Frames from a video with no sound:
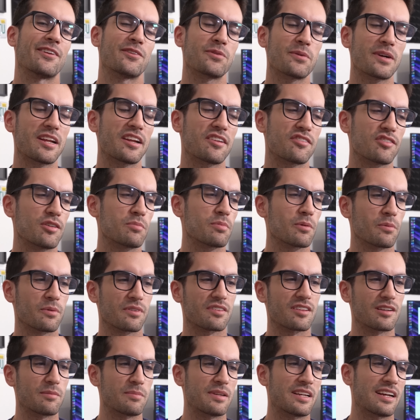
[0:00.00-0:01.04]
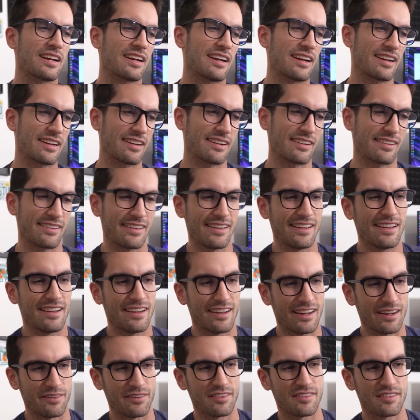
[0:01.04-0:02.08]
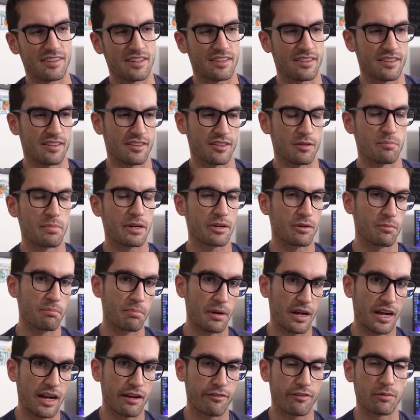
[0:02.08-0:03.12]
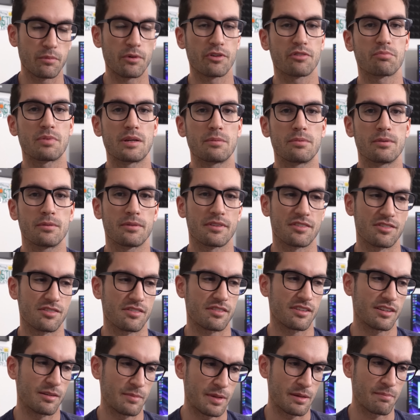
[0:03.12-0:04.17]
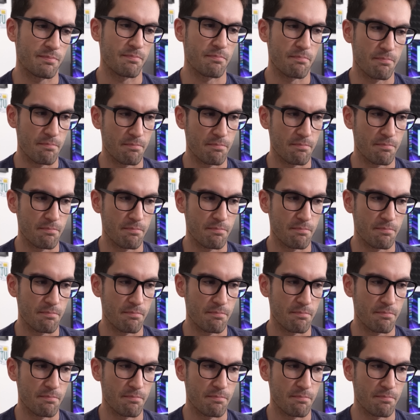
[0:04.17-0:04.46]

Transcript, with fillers: The 20 20D Super was gonna be, I, I I would say that the better buy for most people was just gonna be